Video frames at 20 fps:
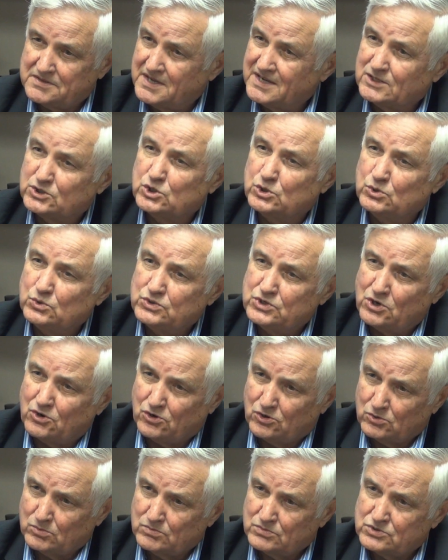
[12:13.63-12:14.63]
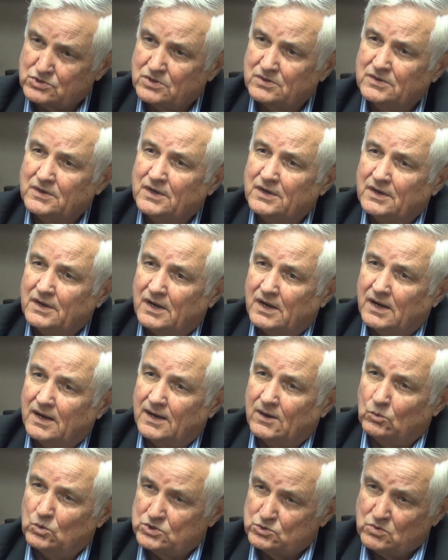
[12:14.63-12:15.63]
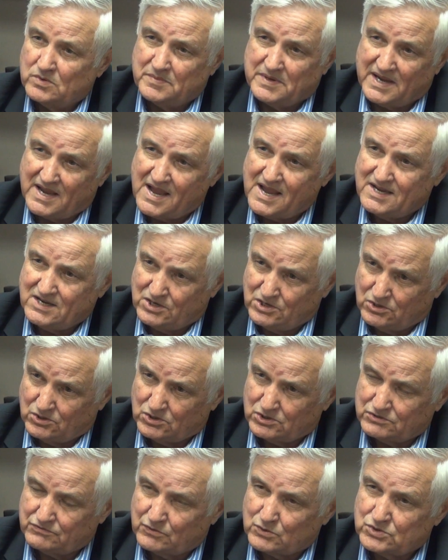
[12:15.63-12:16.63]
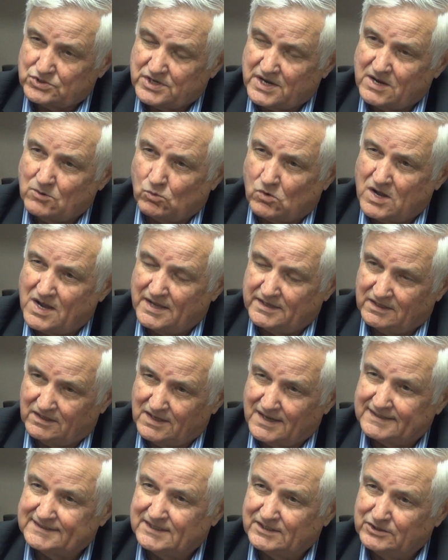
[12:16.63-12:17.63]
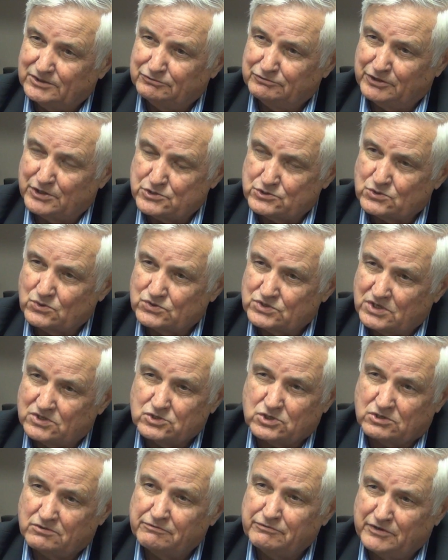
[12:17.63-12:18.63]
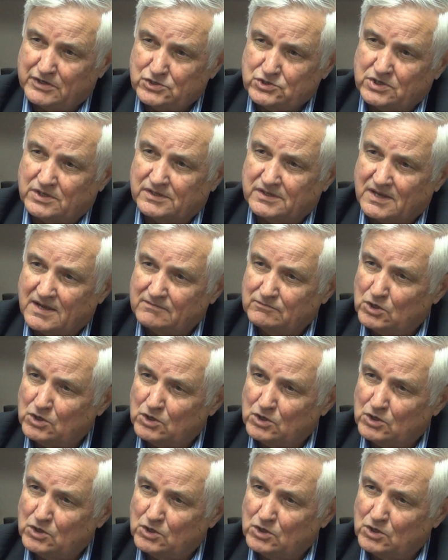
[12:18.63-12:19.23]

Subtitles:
I think 2 terms, which would be 8 years for statewide elected officials, is sufficient.